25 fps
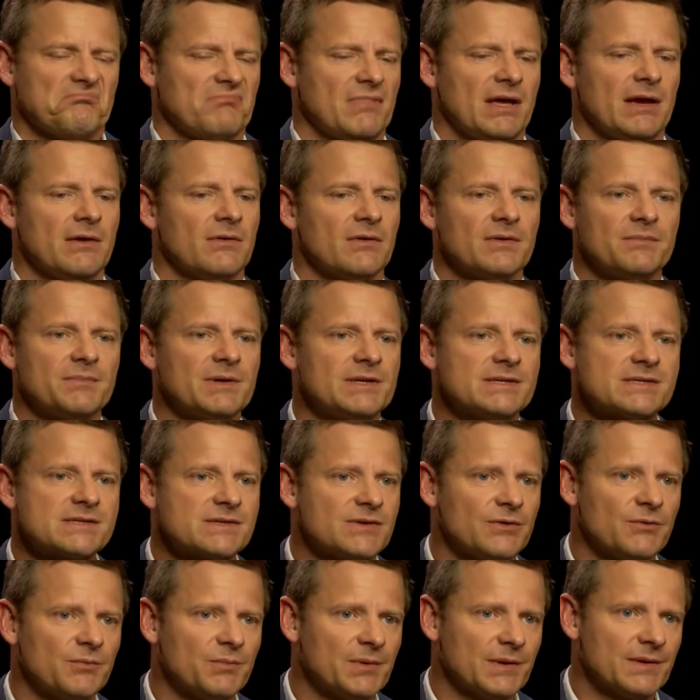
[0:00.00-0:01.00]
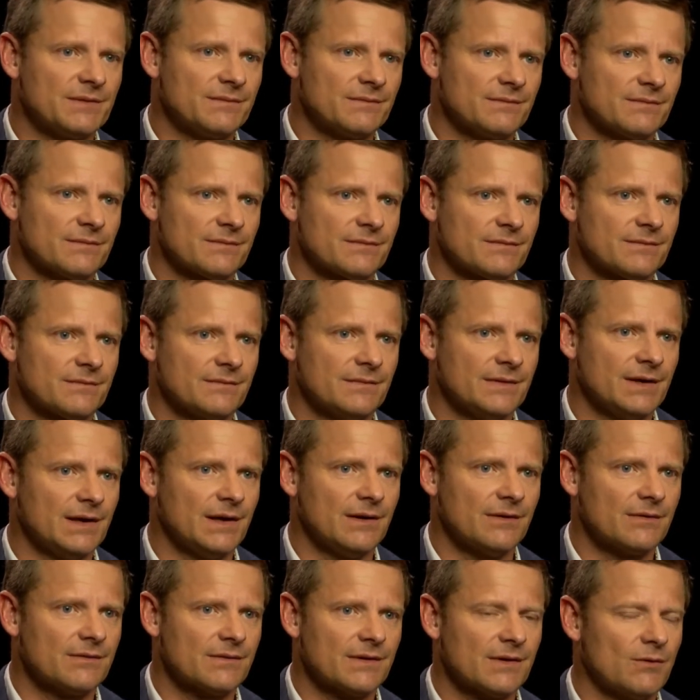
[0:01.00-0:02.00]
it would be stupid you
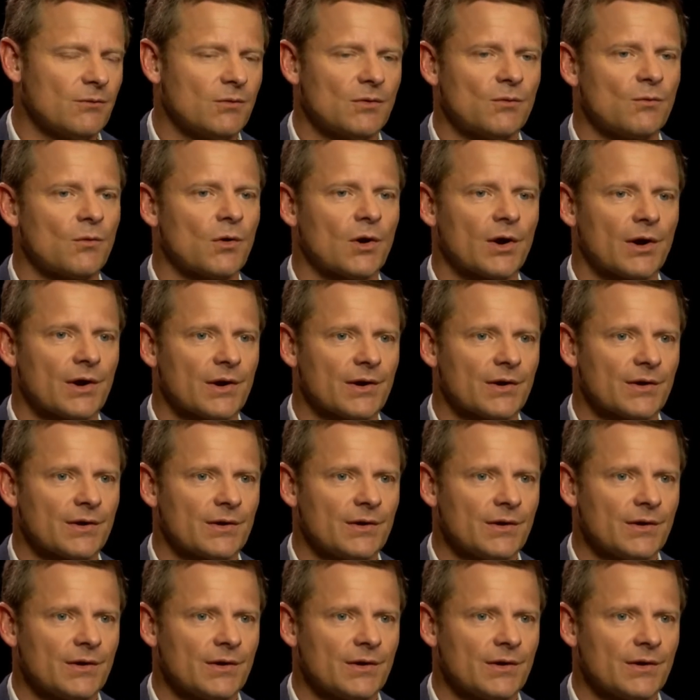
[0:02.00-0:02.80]
know it wouldn't work